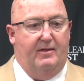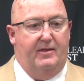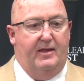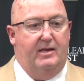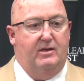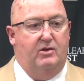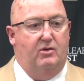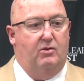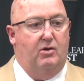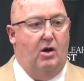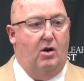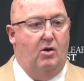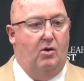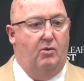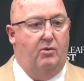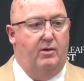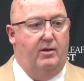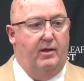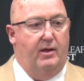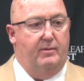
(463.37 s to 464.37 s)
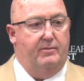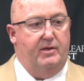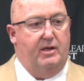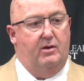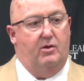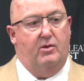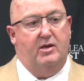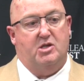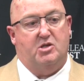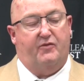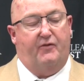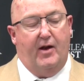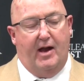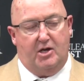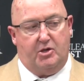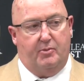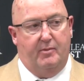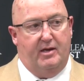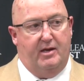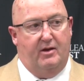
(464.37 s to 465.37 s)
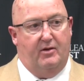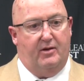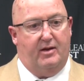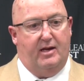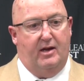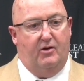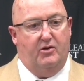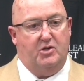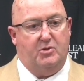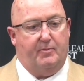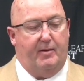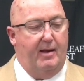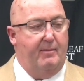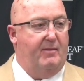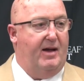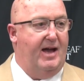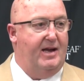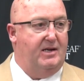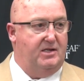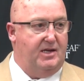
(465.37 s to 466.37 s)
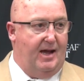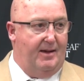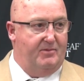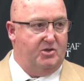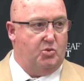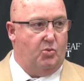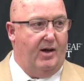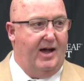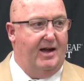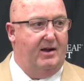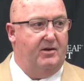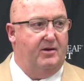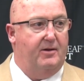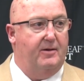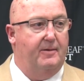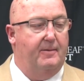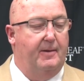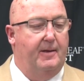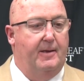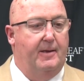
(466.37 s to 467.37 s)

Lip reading: Then you go, you know, his freshman year here, he's playing behind Thomas Wilder.